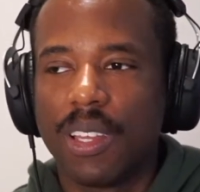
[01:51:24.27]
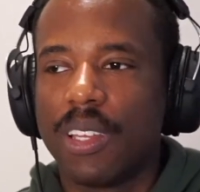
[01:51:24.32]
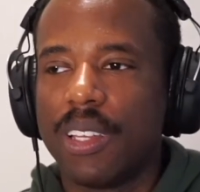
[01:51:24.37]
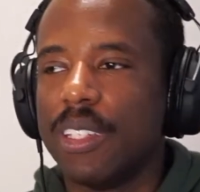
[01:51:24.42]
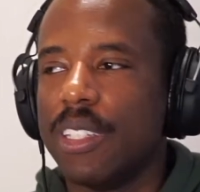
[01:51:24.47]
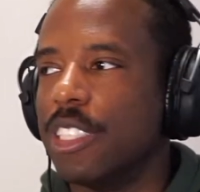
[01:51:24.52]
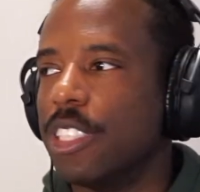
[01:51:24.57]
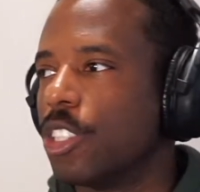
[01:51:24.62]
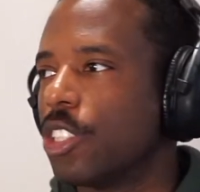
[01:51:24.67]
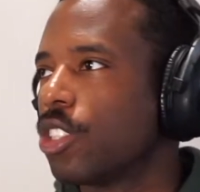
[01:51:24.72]

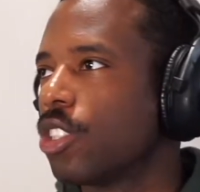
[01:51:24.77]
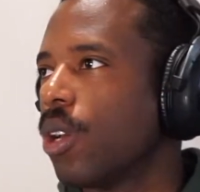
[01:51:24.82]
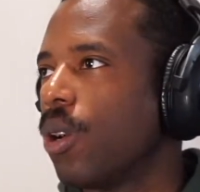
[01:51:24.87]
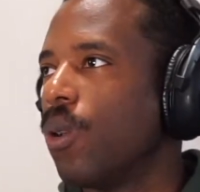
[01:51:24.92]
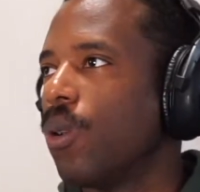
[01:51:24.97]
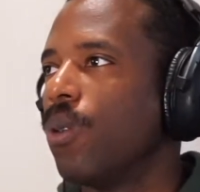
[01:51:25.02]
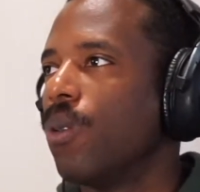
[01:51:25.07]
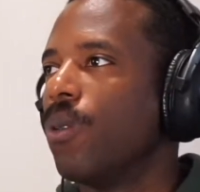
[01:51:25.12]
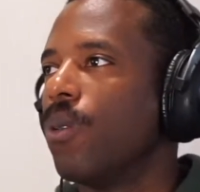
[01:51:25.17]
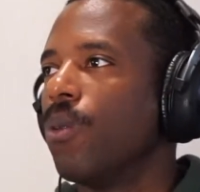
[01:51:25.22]
And
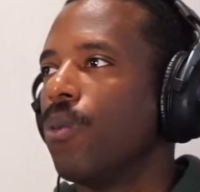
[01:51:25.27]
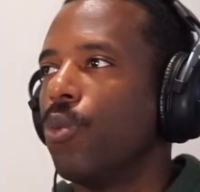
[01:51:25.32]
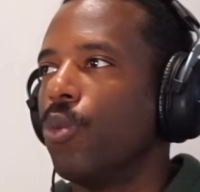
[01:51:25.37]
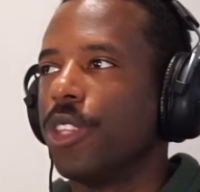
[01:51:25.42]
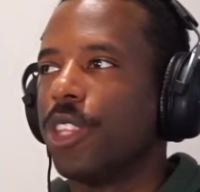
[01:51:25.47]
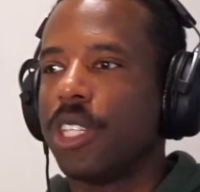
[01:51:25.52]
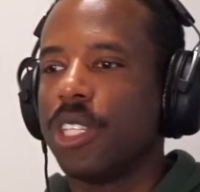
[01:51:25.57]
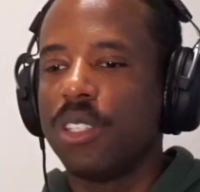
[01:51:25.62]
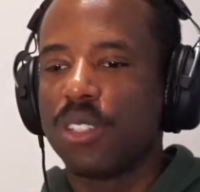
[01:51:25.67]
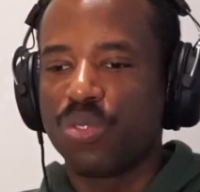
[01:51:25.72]
so with
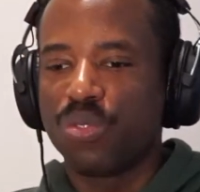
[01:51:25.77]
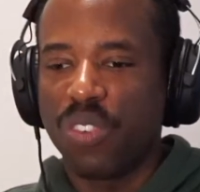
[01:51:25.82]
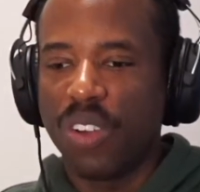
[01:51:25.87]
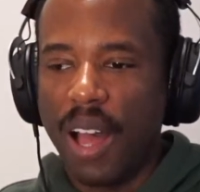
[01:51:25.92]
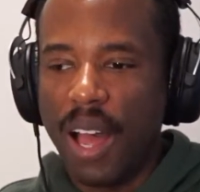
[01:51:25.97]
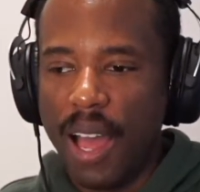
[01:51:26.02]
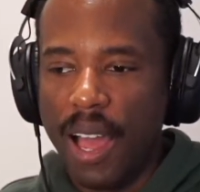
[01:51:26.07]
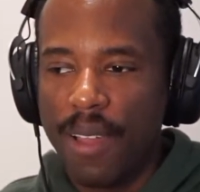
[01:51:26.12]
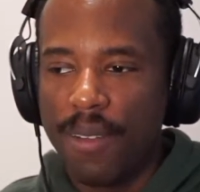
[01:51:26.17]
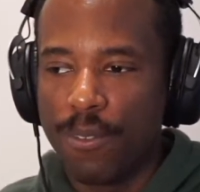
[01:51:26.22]
these
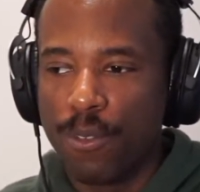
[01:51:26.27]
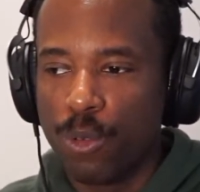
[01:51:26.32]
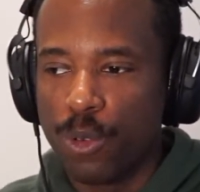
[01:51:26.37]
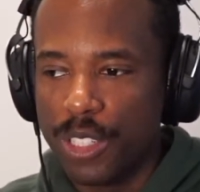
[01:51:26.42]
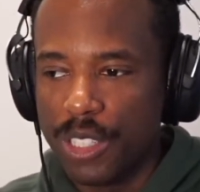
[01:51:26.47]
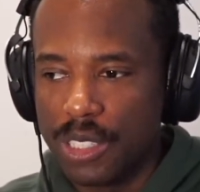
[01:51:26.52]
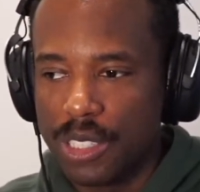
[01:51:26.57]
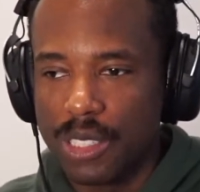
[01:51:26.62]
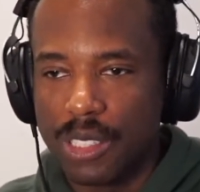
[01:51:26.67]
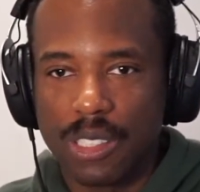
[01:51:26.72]
5
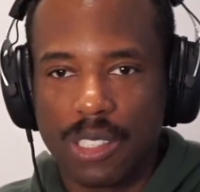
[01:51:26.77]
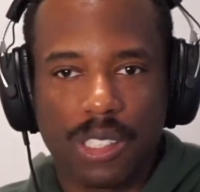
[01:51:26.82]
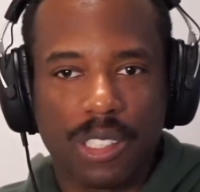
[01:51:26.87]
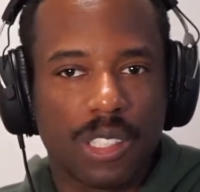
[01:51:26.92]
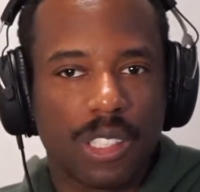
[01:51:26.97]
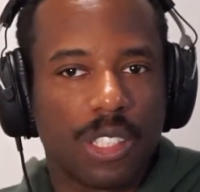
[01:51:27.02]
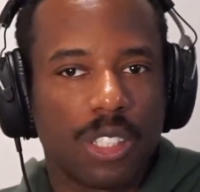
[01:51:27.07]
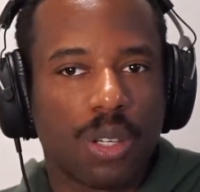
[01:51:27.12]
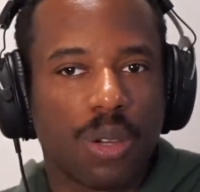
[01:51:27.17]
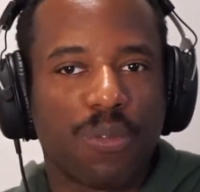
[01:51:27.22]
reasons,
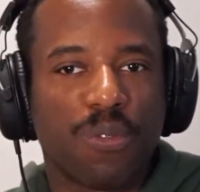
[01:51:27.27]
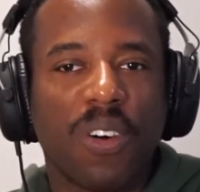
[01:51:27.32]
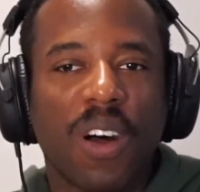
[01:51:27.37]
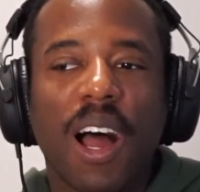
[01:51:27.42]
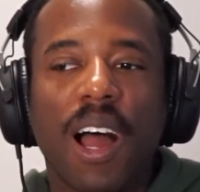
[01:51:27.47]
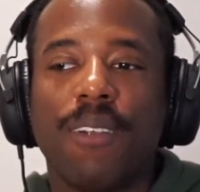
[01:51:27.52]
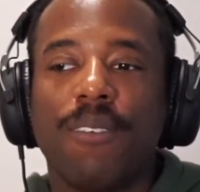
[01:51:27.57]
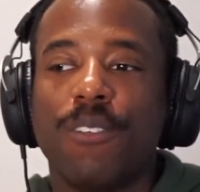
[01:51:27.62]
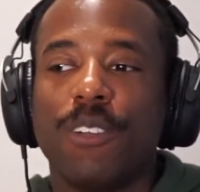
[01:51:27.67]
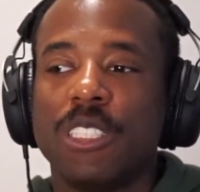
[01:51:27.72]
these are
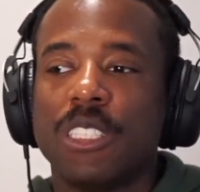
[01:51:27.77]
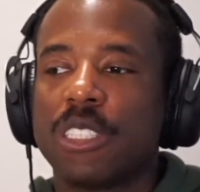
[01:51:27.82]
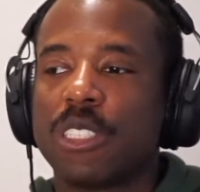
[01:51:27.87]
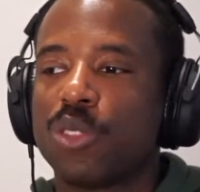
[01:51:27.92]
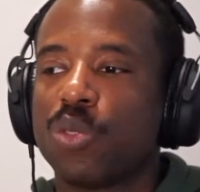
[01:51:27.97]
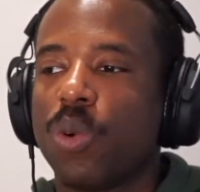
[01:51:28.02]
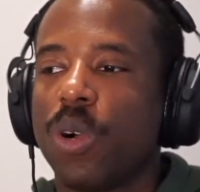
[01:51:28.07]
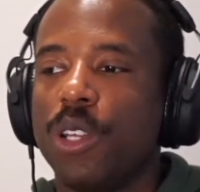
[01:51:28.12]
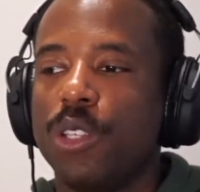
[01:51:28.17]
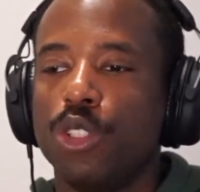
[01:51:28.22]
5 reasons
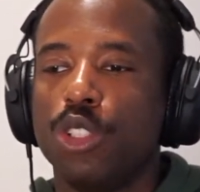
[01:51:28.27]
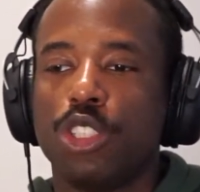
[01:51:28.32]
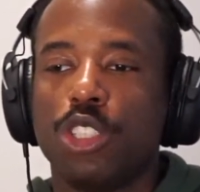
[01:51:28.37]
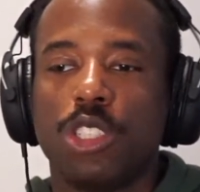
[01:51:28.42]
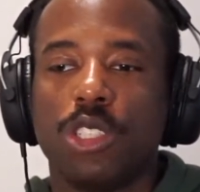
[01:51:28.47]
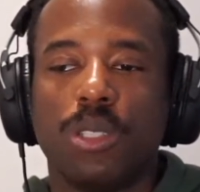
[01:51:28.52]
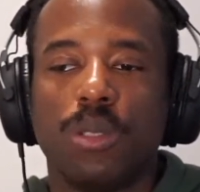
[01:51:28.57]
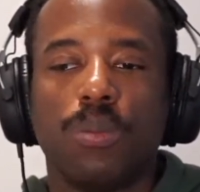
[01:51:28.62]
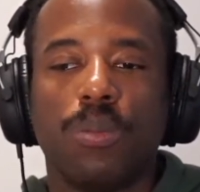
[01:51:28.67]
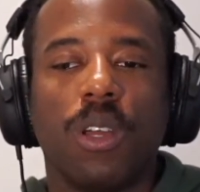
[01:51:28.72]
why you
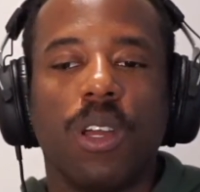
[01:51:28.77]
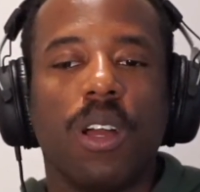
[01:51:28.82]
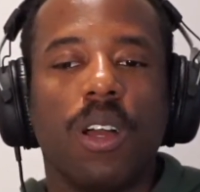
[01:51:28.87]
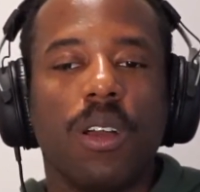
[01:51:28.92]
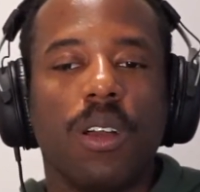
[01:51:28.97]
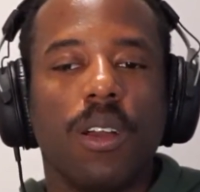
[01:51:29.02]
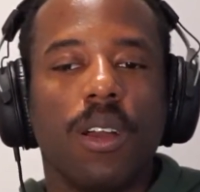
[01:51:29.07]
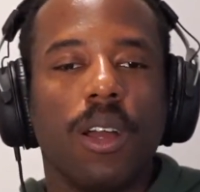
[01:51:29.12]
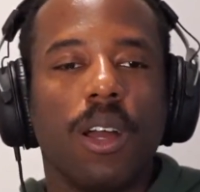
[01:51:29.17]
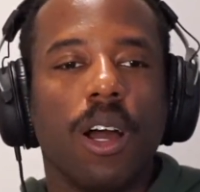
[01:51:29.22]
should
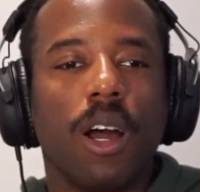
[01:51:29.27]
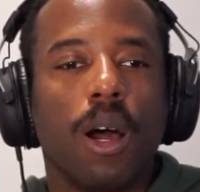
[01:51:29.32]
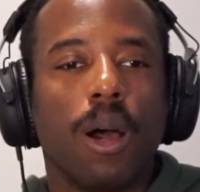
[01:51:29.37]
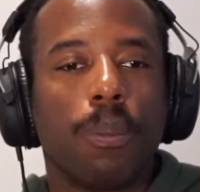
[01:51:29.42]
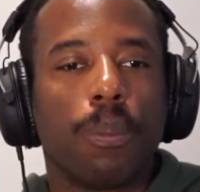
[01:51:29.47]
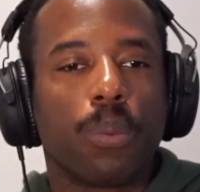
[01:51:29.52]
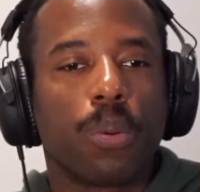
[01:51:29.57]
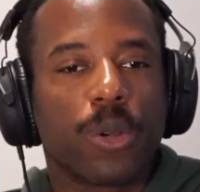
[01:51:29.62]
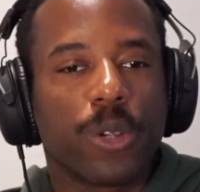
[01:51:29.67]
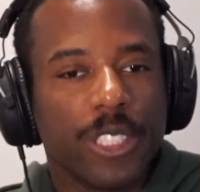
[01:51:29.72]

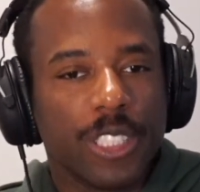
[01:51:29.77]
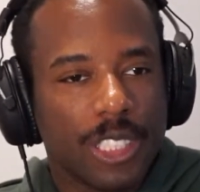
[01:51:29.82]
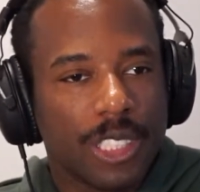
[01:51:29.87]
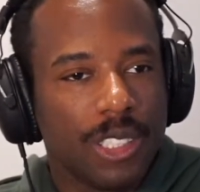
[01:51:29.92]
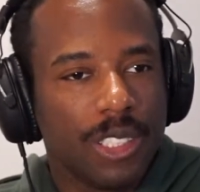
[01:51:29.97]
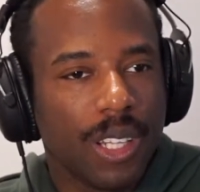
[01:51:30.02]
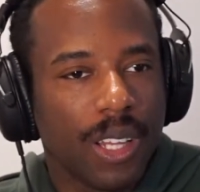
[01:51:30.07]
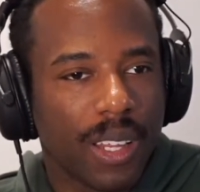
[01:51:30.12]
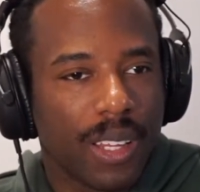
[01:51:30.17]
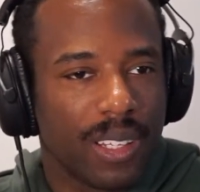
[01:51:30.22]

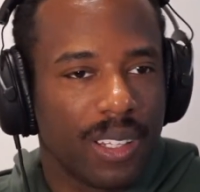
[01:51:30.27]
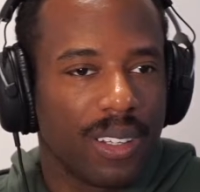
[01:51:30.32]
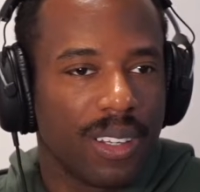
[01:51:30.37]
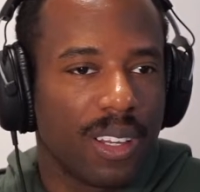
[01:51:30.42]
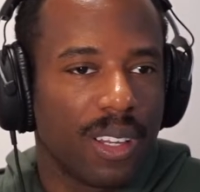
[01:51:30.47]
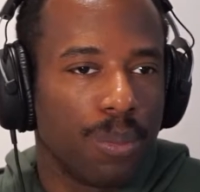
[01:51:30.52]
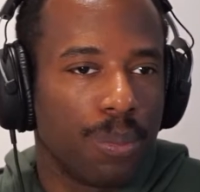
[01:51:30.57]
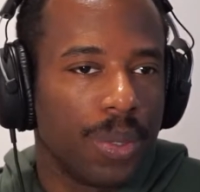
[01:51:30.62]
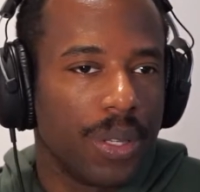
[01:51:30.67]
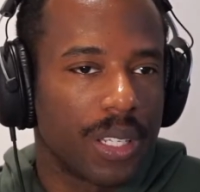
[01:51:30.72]
appreciate
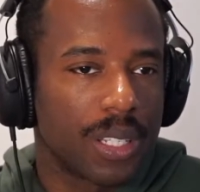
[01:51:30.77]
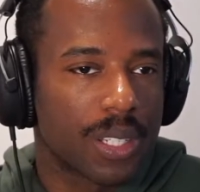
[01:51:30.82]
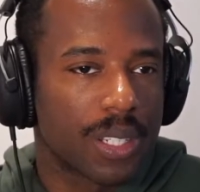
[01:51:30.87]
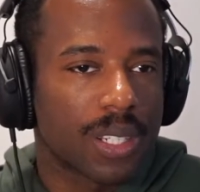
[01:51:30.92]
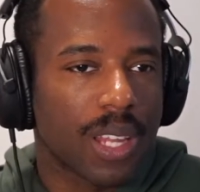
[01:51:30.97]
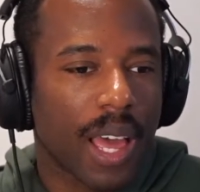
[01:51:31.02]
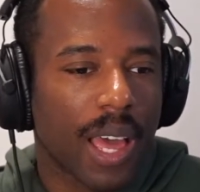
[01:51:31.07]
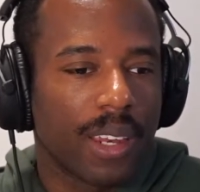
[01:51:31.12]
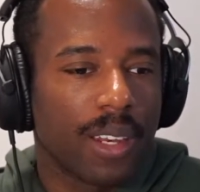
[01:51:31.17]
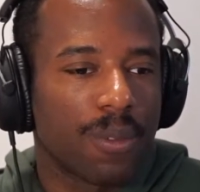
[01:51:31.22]
and be
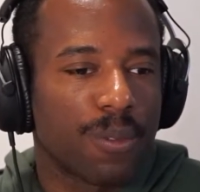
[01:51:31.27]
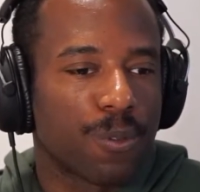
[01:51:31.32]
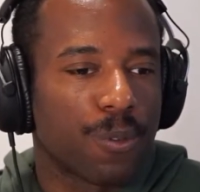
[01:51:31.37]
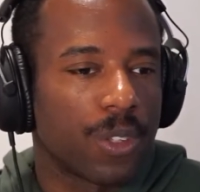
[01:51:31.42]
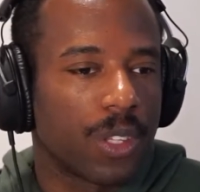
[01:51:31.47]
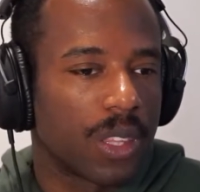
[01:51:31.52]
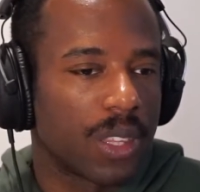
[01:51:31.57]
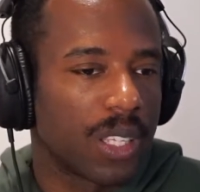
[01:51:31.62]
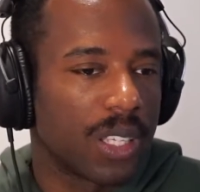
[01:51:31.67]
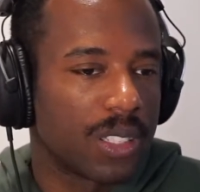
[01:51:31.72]
excited for the
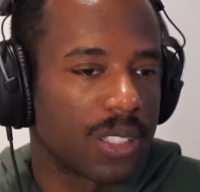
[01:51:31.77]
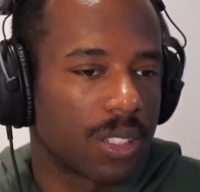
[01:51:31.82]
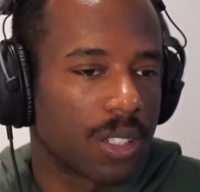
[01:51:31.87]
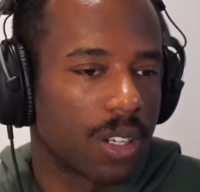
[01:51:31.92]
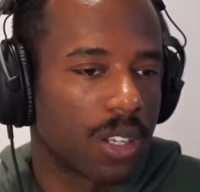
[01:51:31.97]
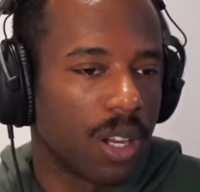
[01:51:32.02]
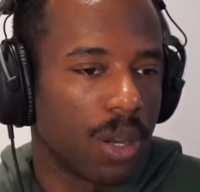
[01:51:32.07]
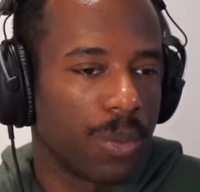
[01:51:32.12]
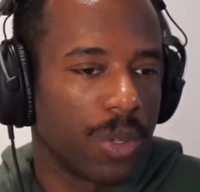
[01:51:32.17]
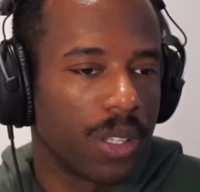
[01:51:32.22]
things that are
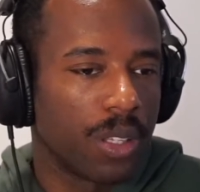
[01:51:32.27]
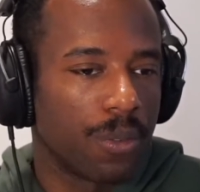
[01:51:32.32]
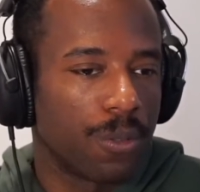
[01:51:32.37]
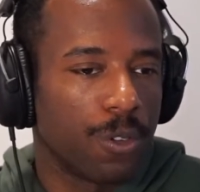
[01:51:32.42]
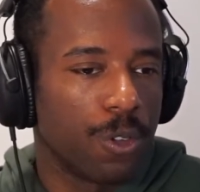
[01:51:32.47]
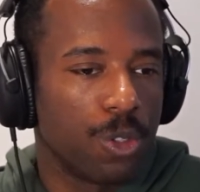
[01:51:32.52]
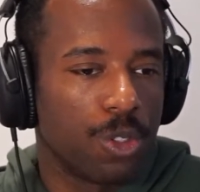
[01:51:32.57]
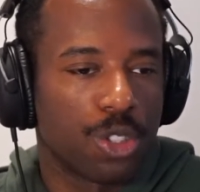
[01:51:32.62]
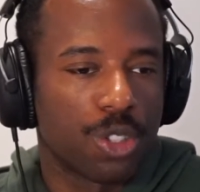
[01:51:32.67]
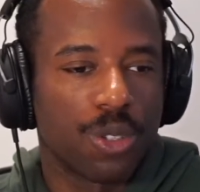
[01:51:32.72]
coming in the
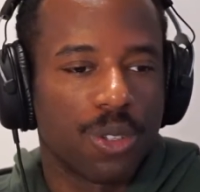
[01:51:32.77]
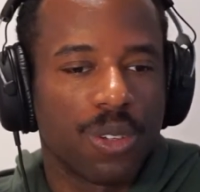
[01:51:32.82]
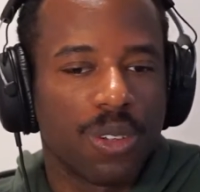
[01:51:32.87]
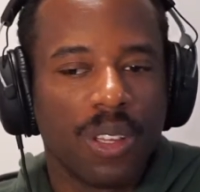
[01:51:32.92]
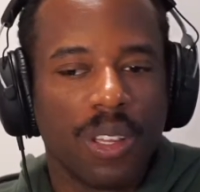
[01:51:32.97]
future.